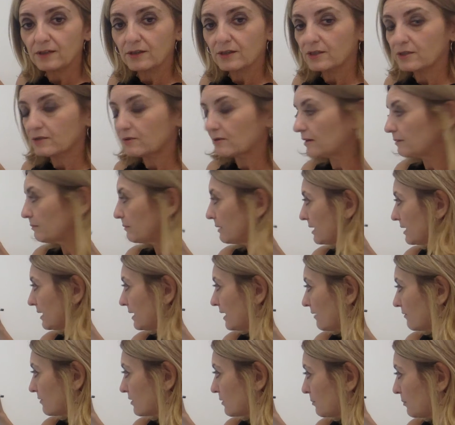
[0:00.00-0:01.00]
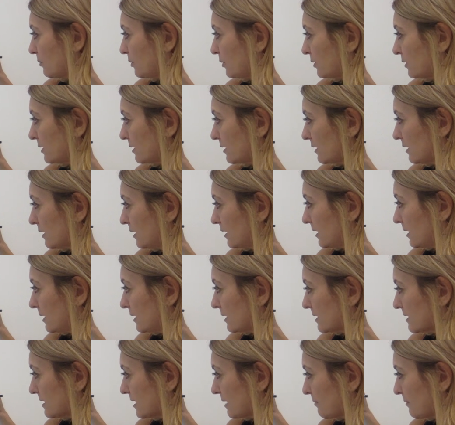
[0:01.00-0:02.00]
So I might have to put
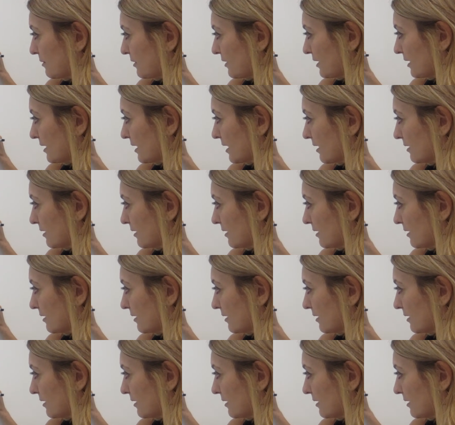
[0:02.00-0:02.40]
something